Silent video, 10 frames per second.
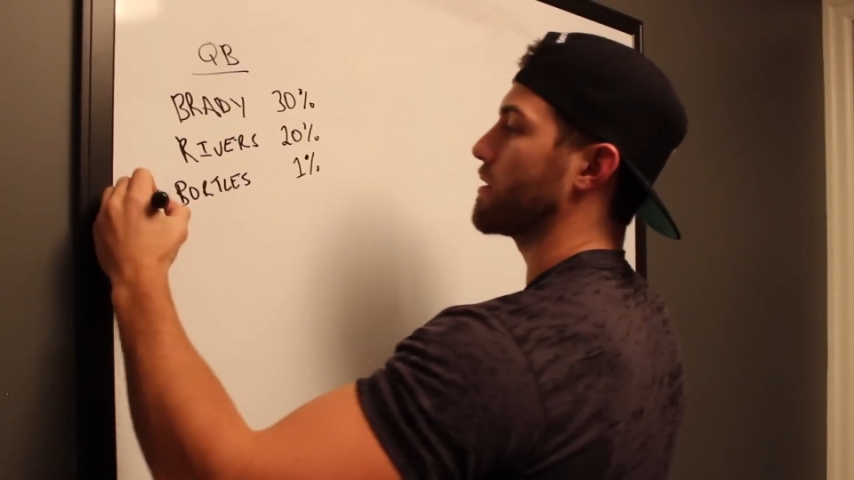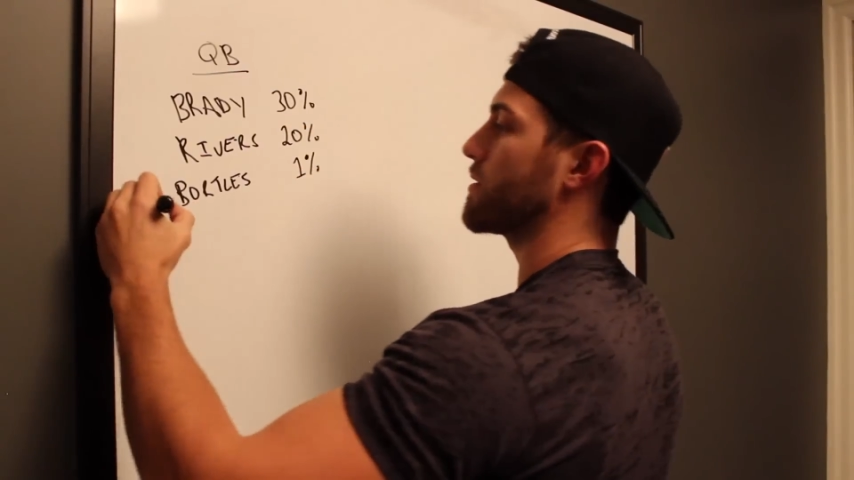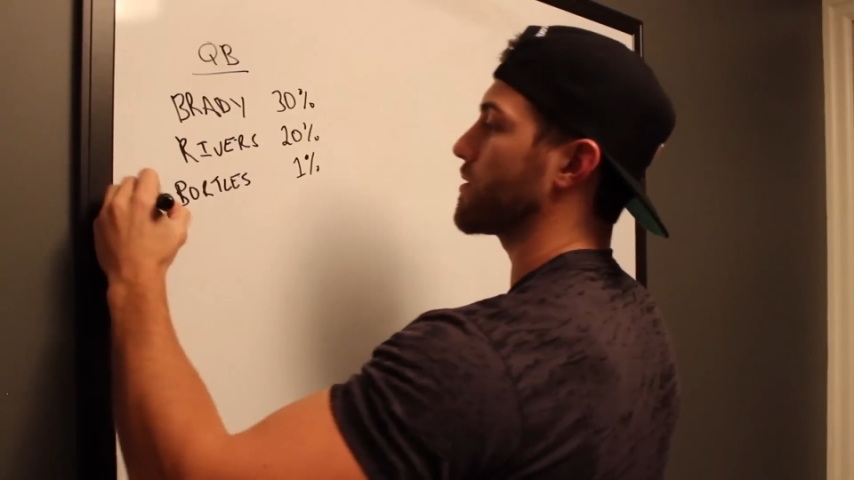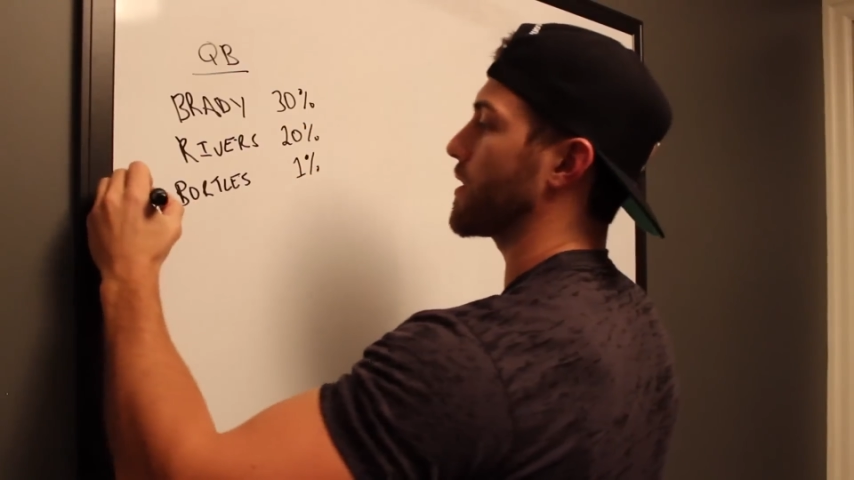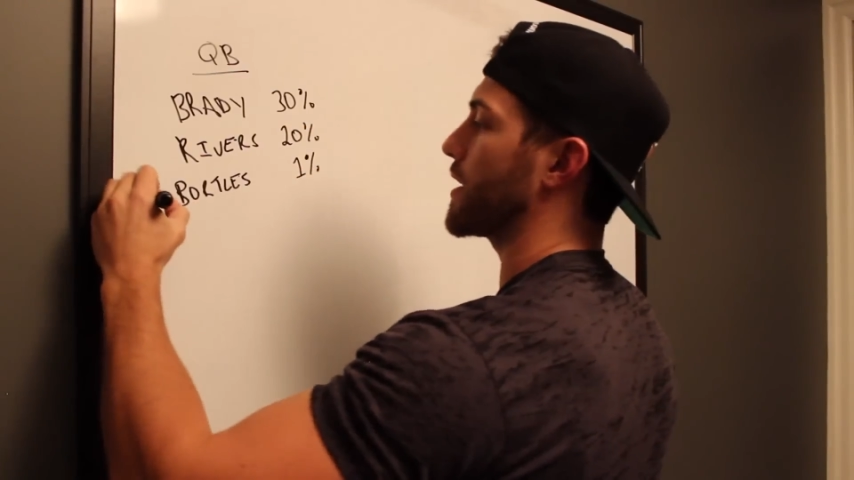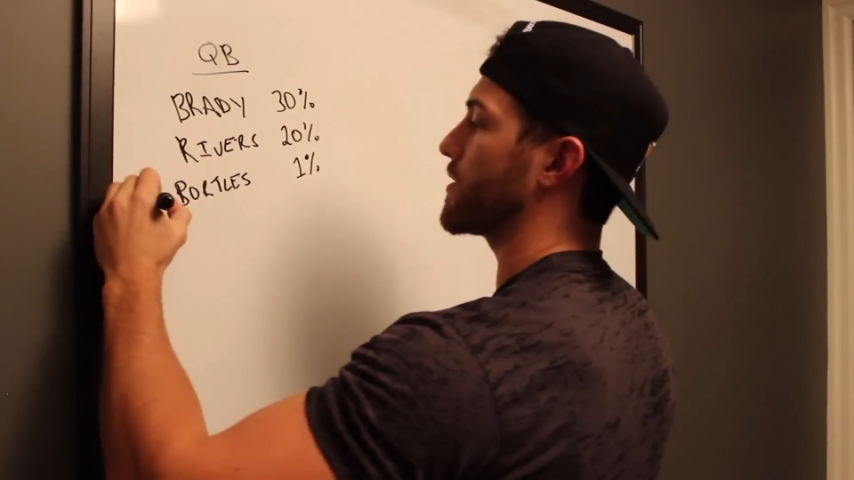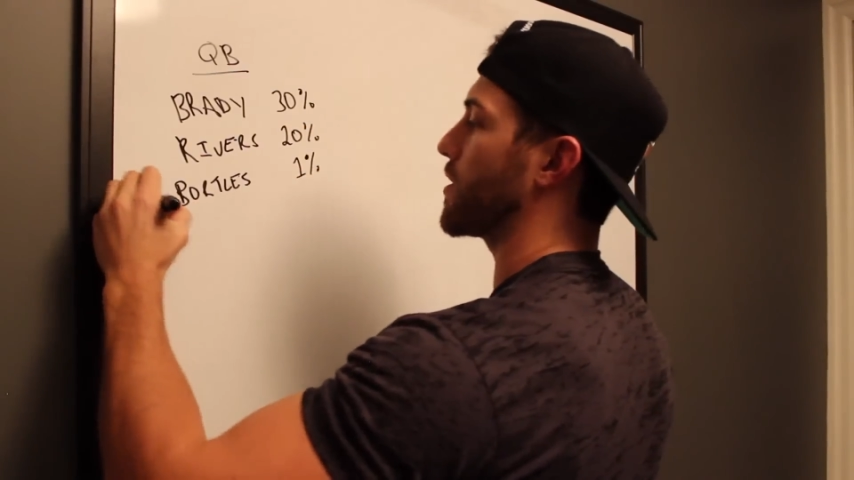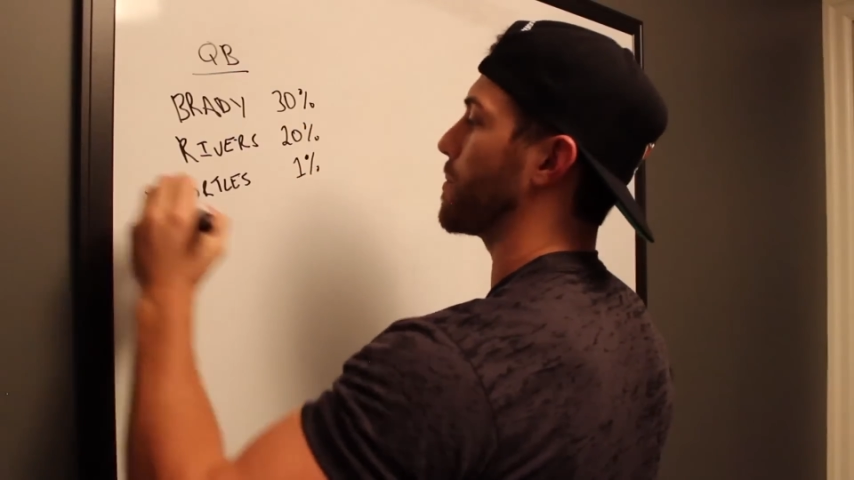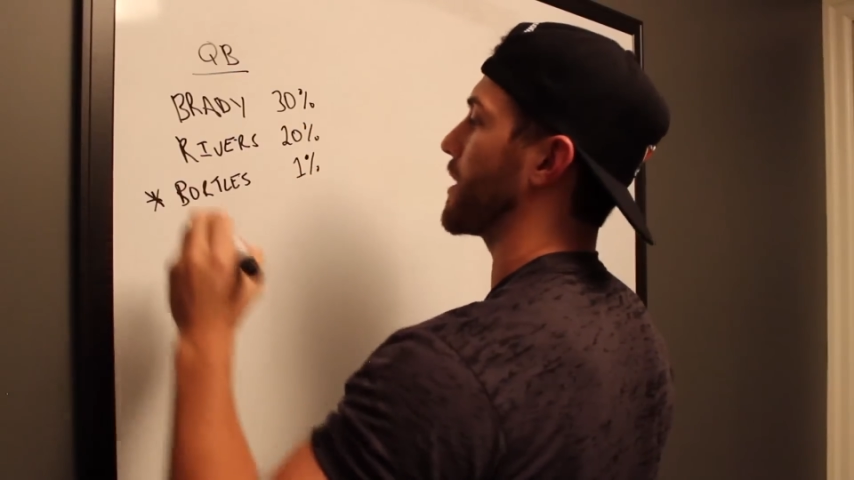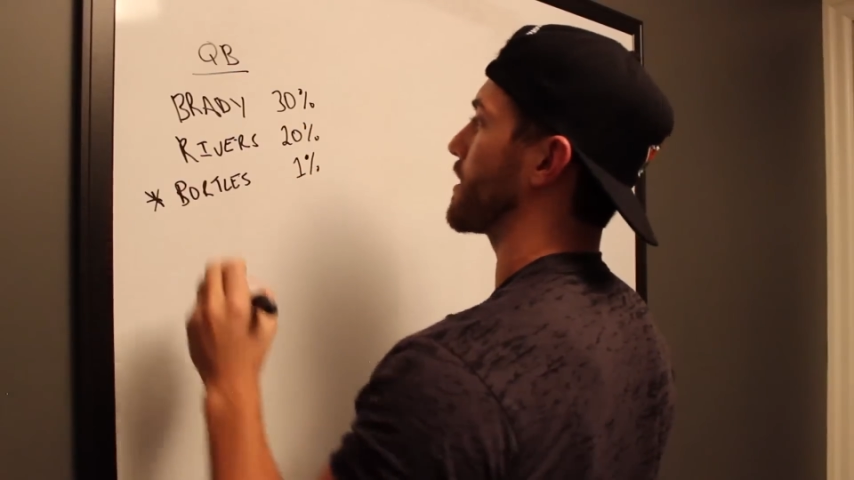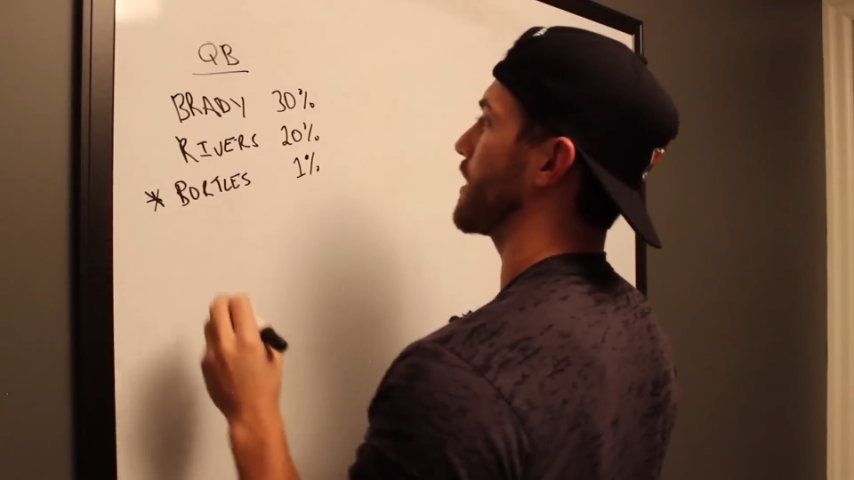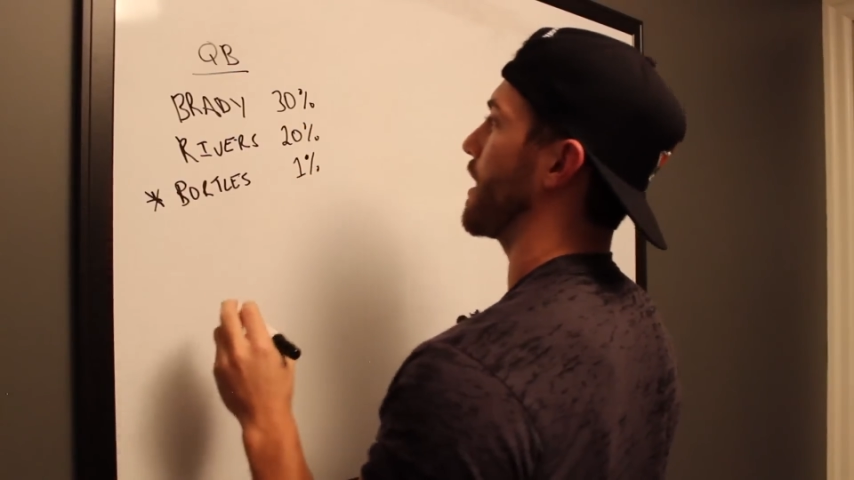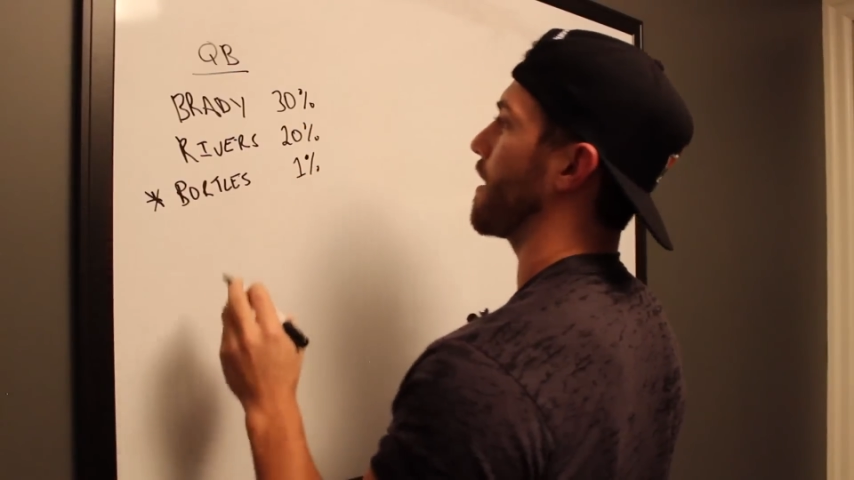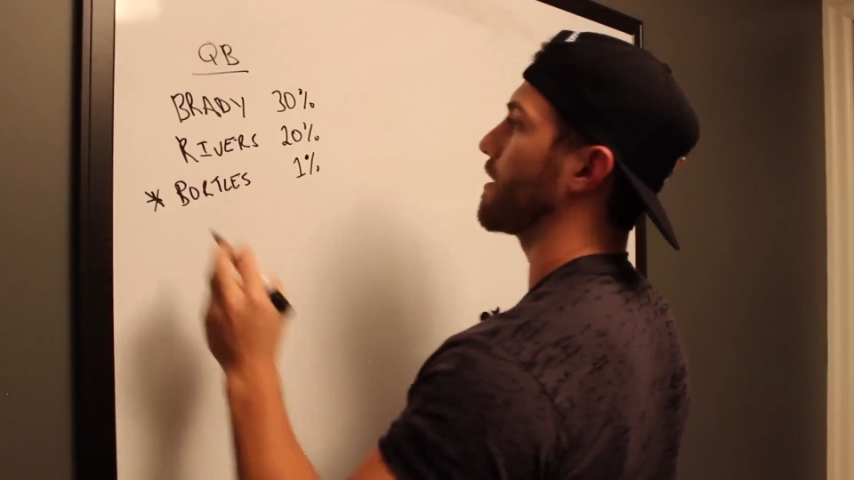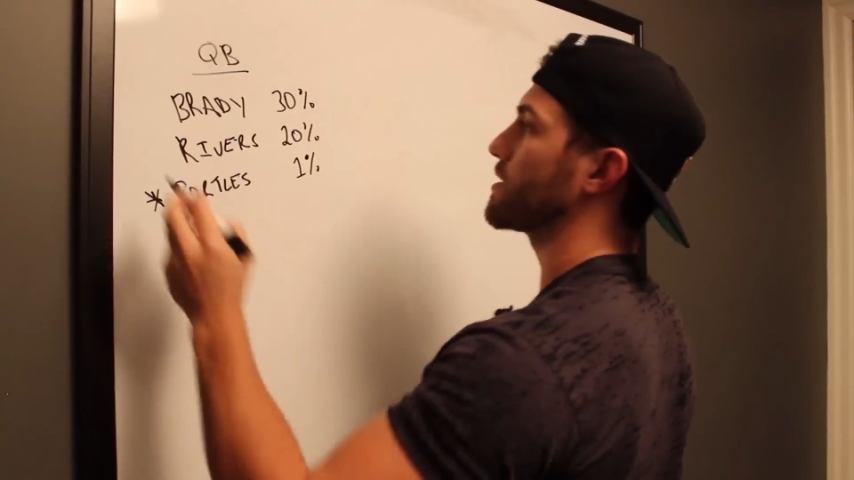So that's your pick there.